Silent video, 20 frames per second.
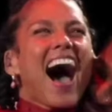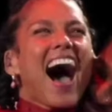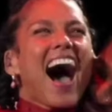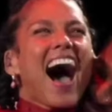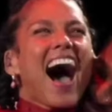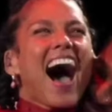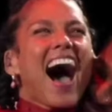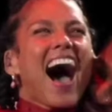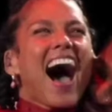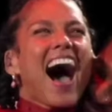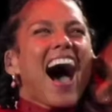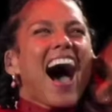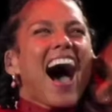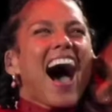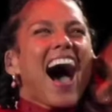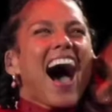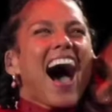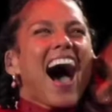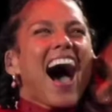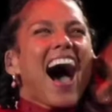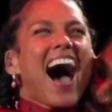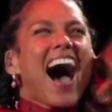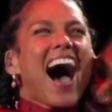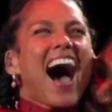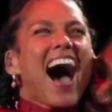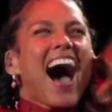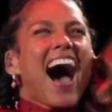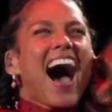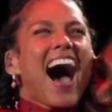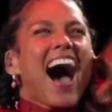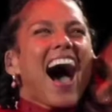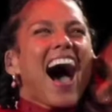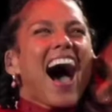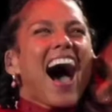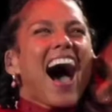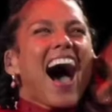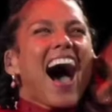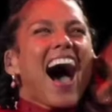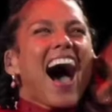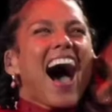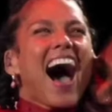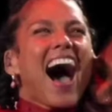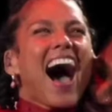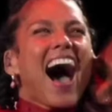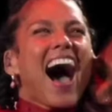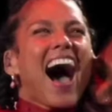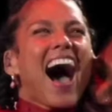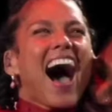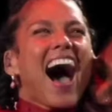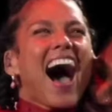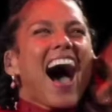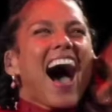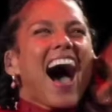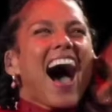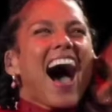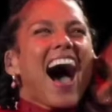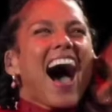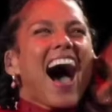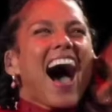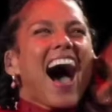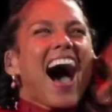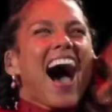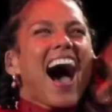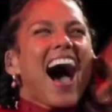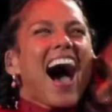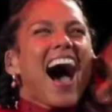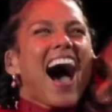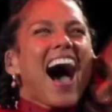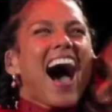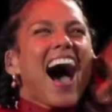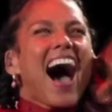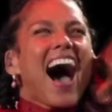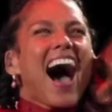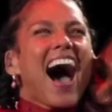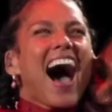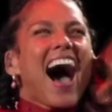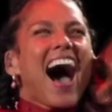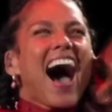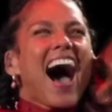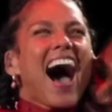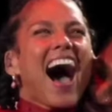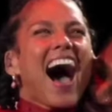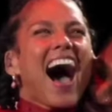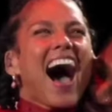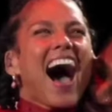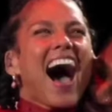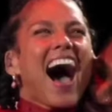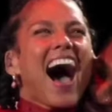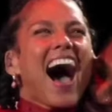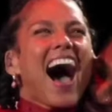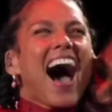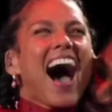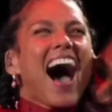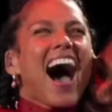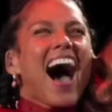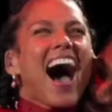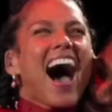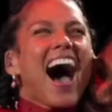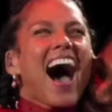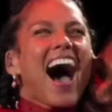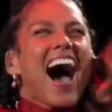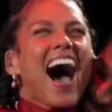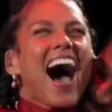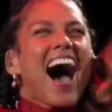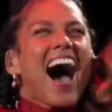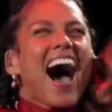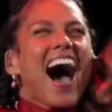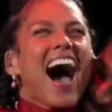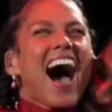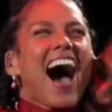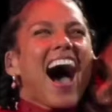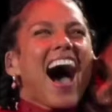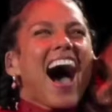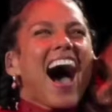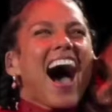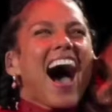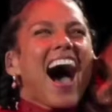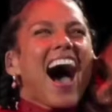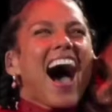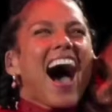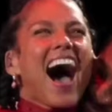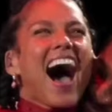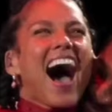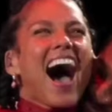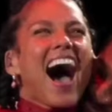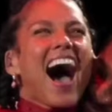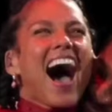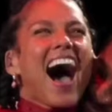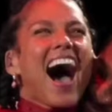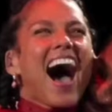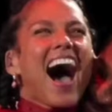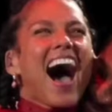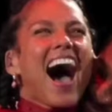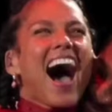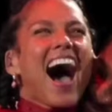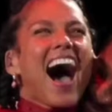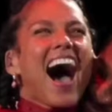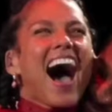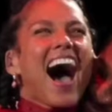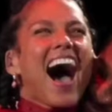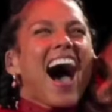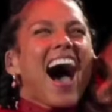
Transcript: This person isn't speaking.